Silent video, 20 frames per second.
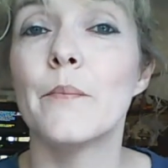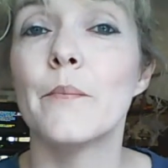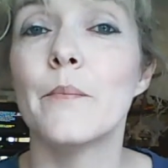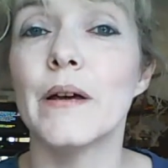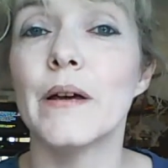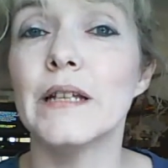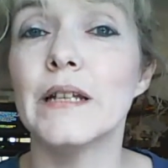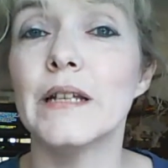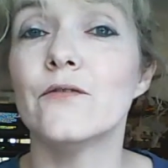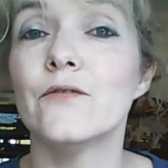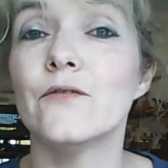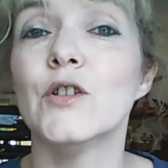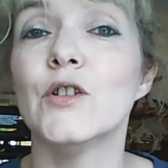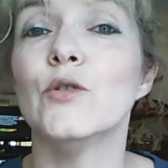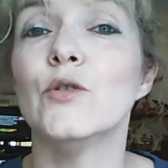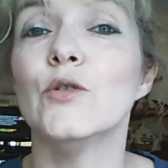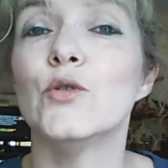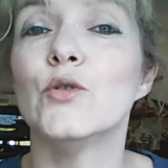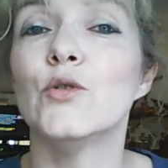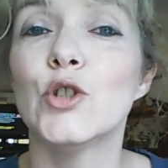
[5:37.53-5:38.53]
But if
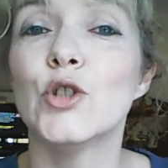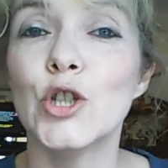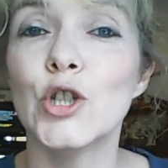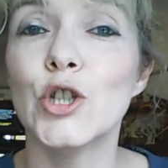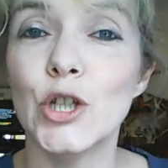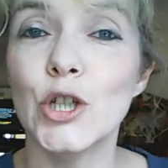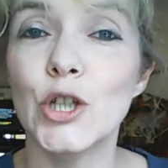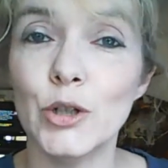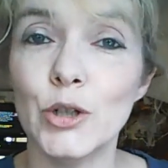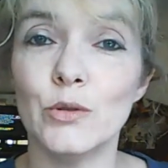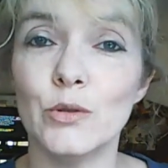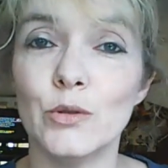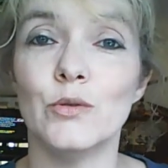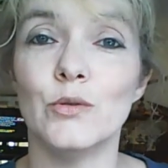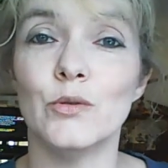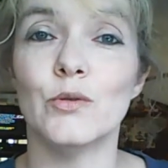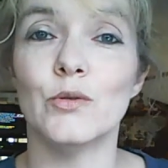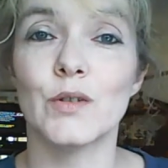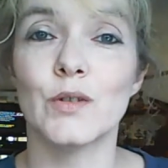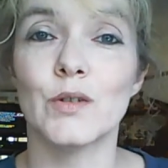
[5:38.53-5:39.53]
you
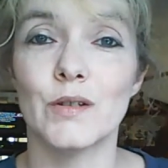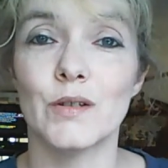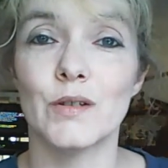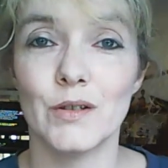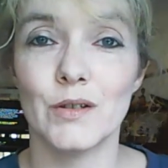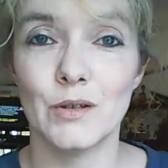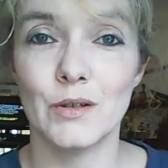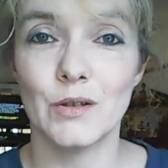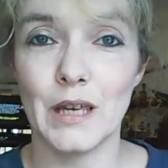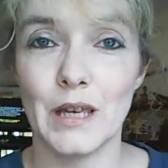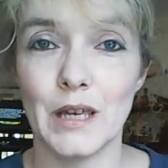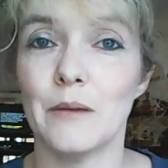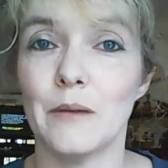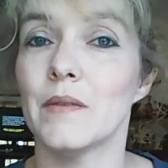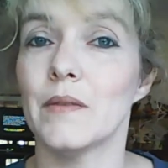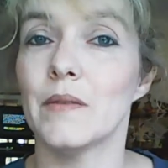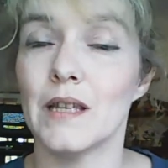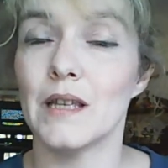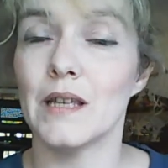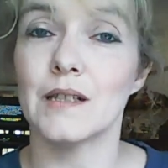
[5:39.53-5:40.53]
choose to
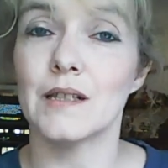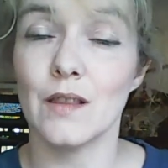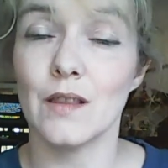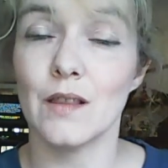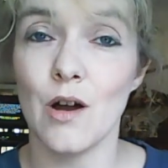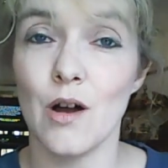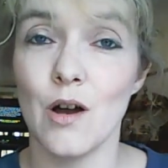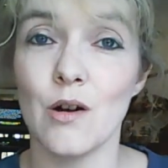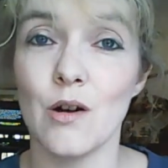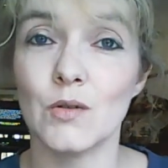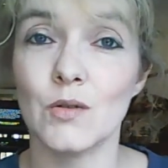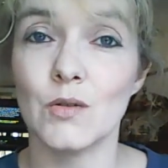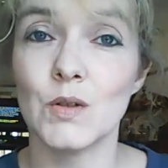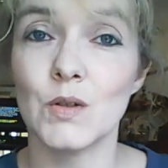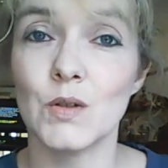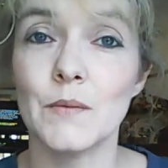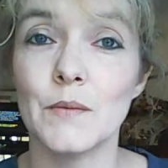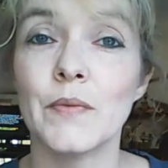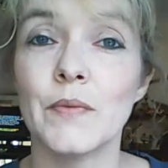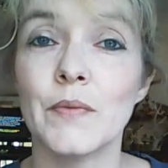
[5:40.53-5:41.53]
keep these
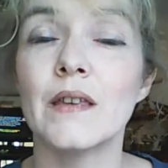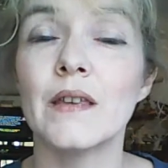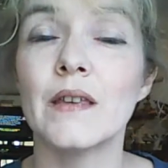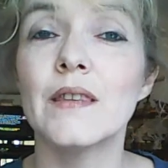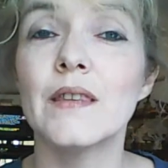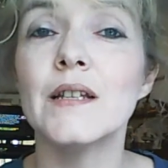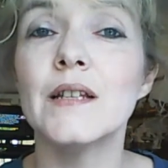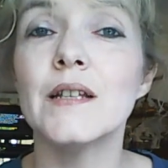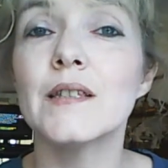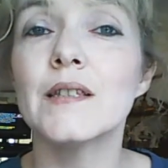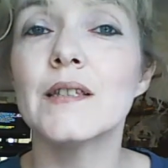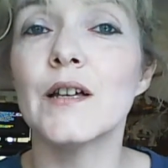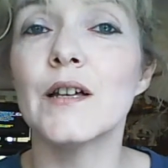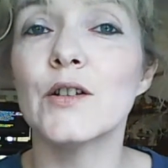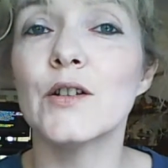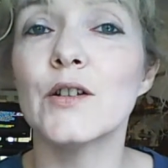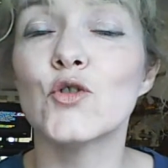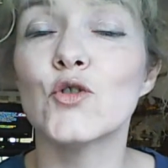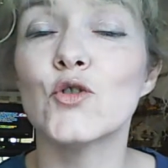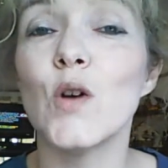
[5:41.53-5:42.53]
laws, then it's
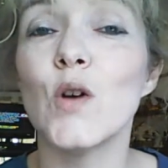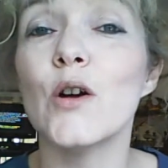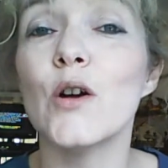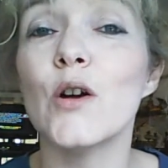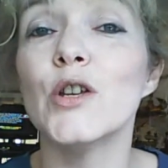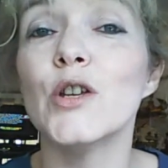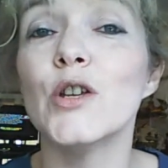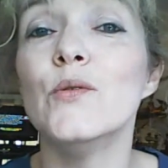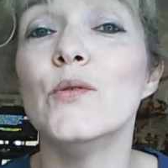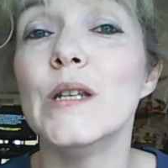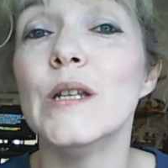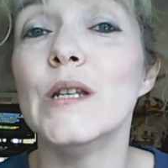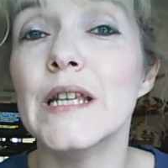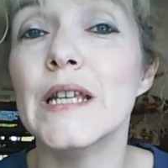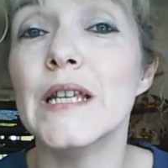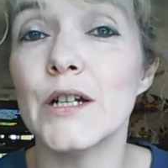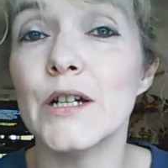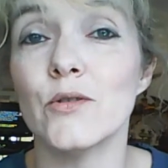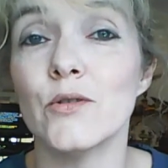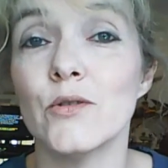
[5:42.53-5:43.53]
going to draw you
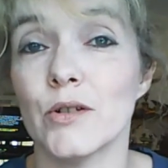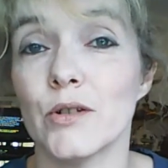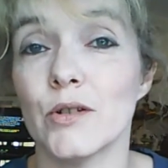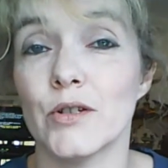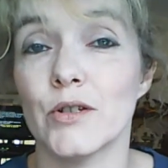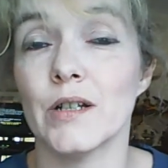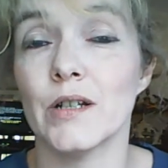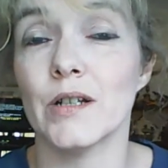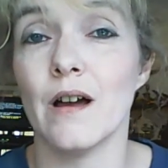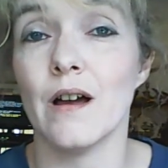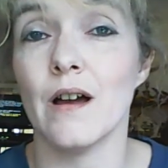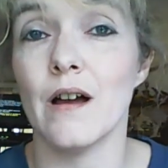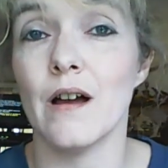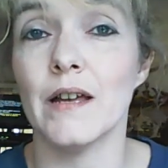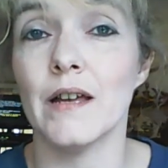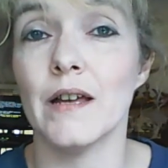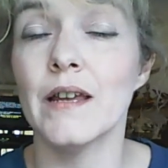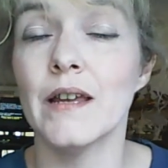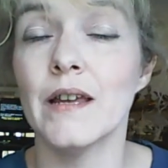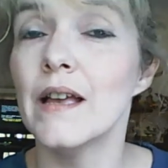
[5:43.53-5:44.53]
nearer to
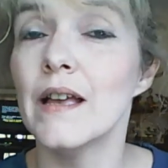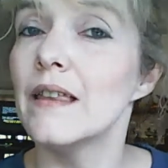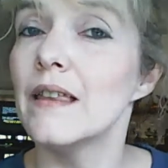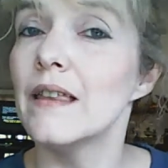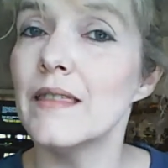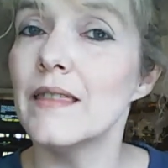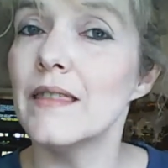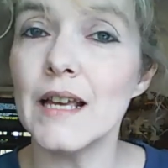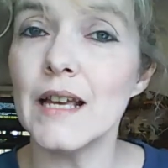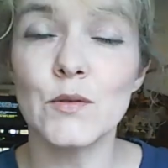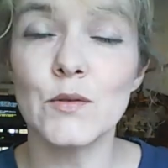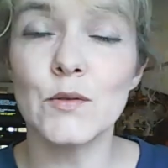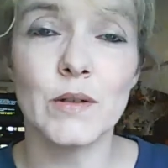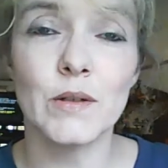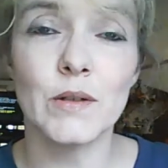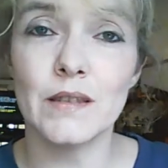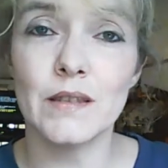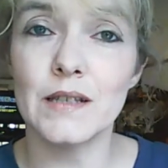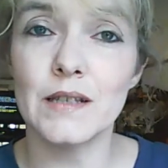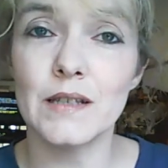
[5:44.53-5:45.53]
God. That's
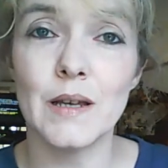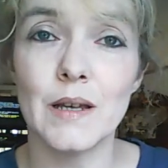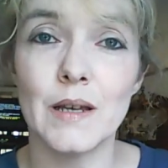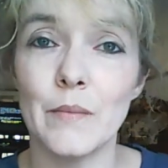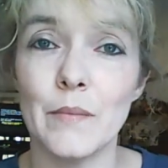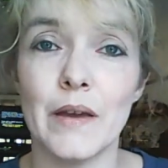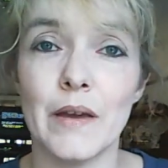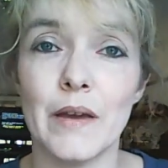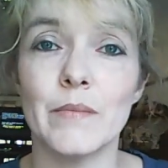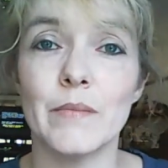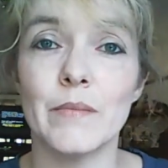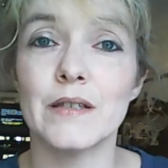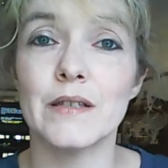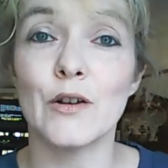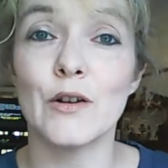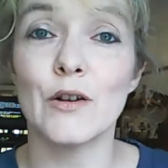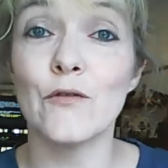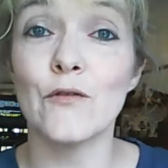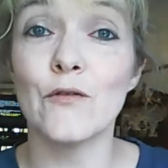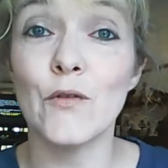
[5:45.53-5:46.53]
what these
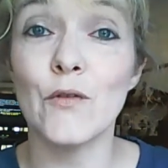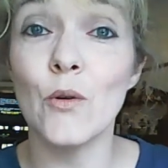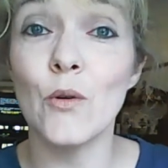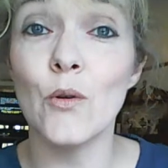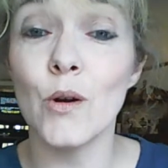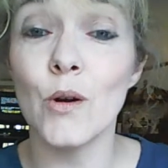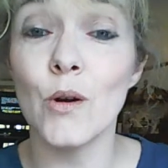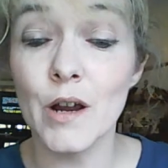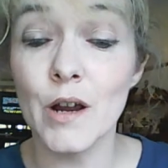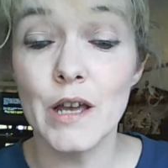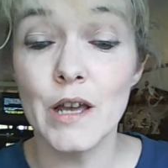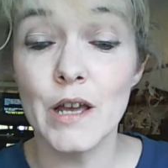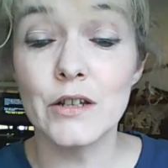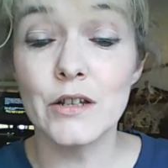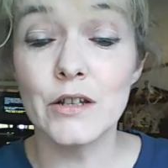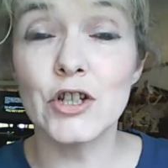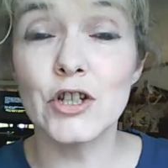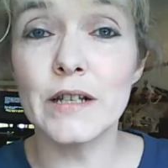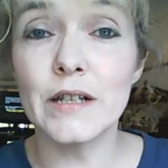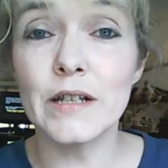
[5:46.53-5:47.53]
commandments are for,
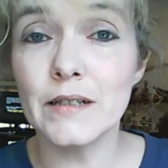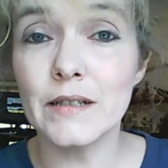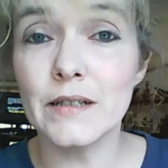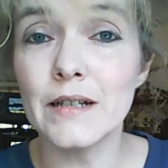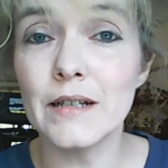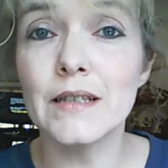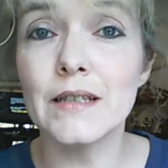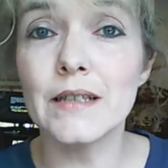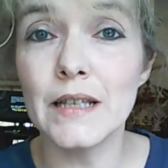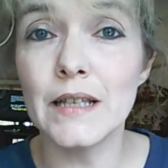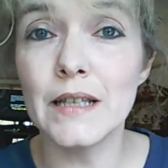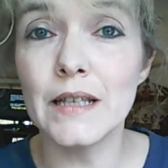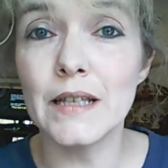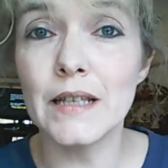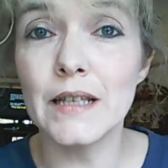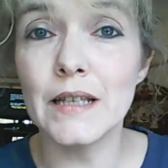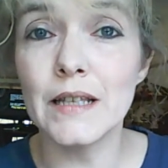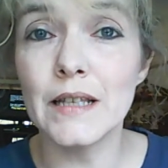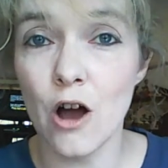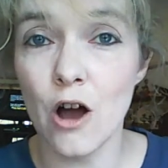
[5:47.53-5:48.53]
just as
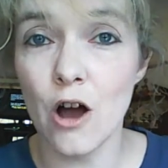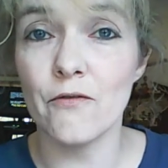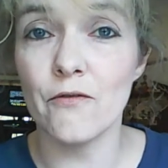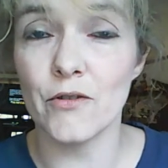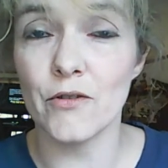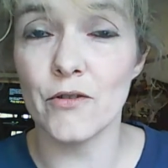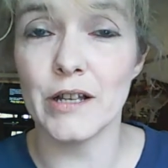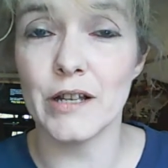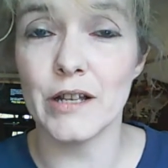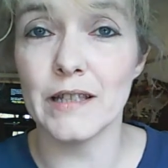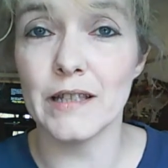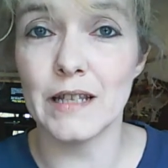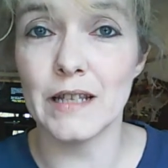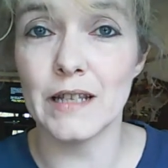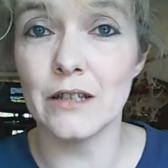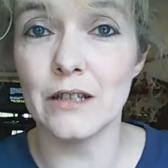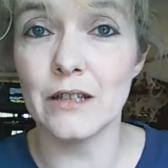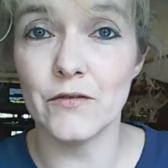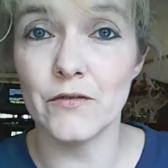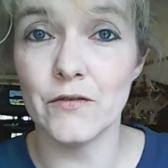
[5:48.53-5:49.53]
these offerings
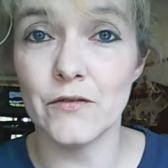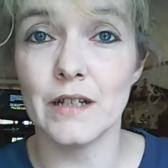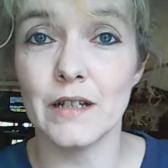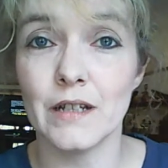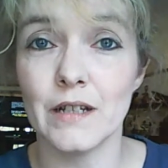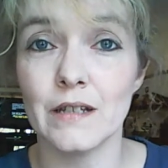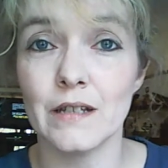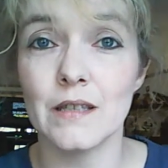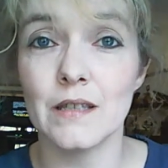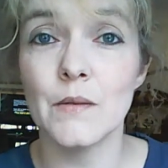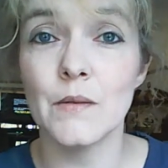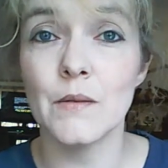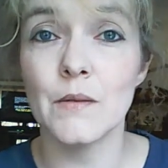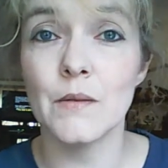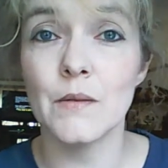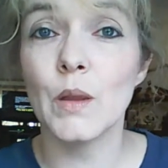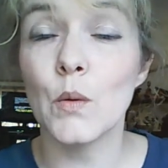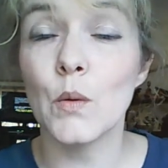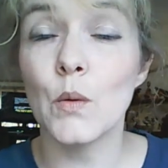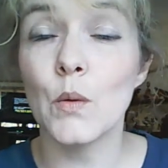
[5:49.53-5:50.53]
in Leviticus
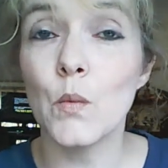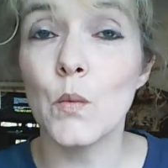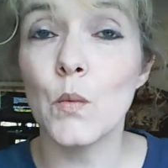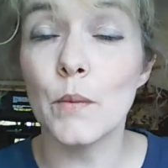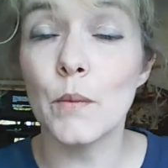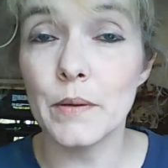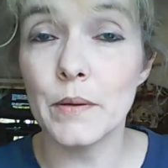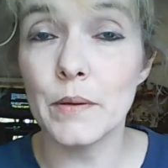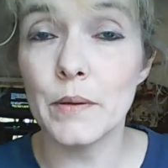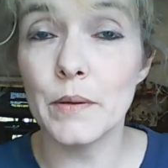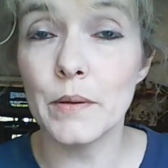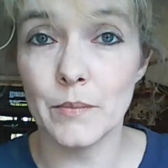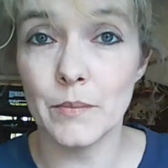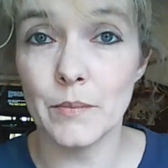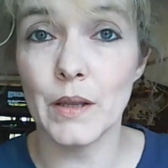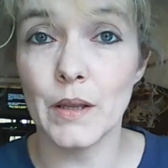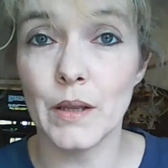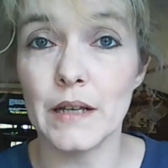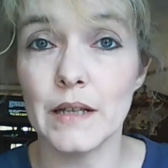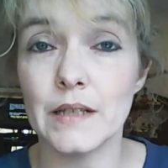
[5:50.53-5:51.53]
were put in
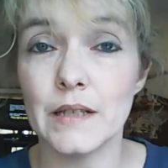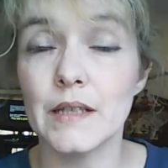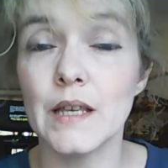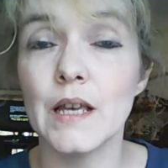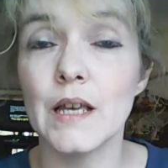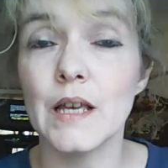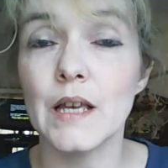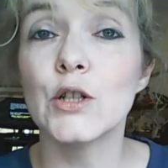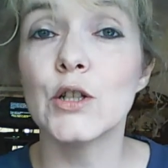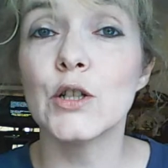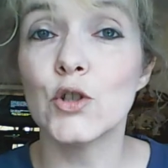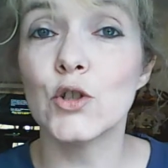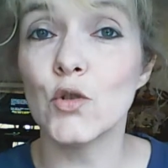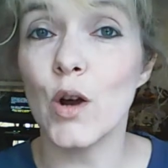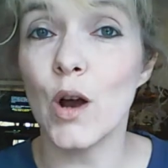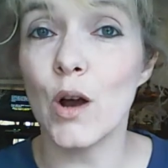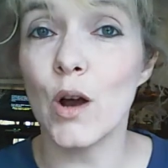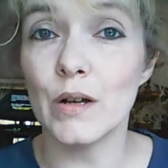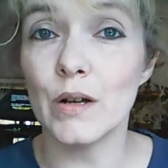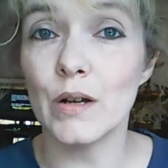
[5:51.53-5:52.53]
place to
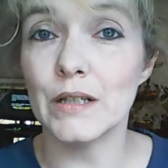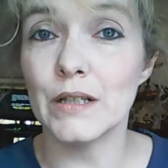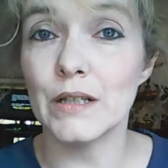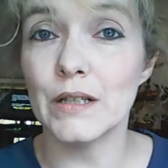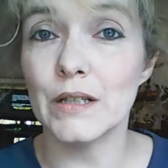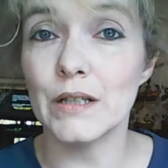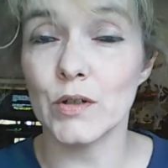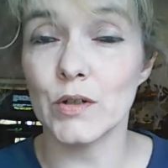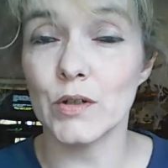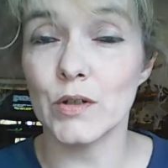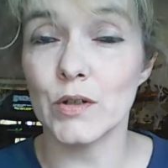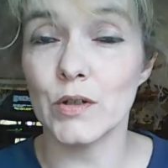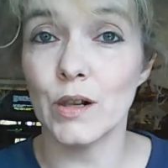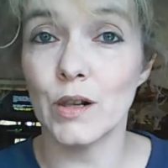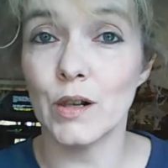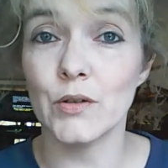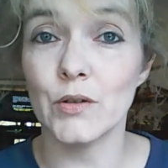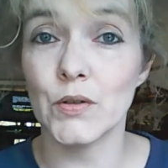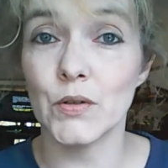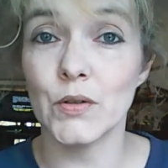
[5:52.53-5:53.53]
draw Israel
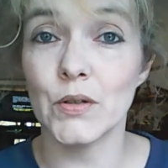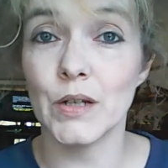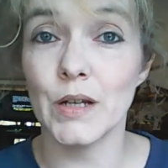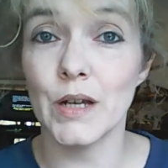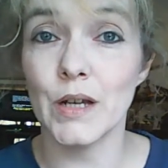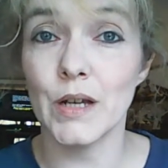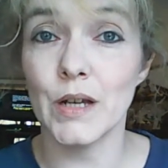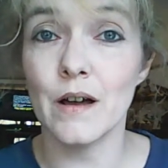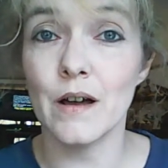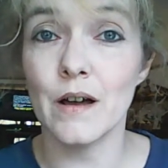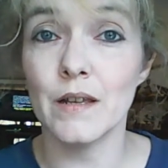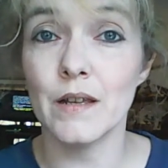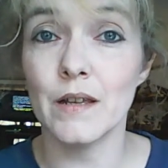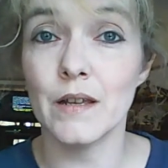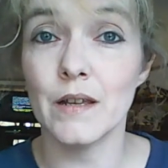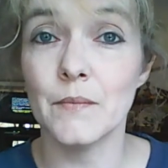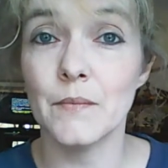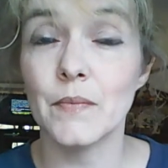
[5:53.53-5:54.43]
closer to God.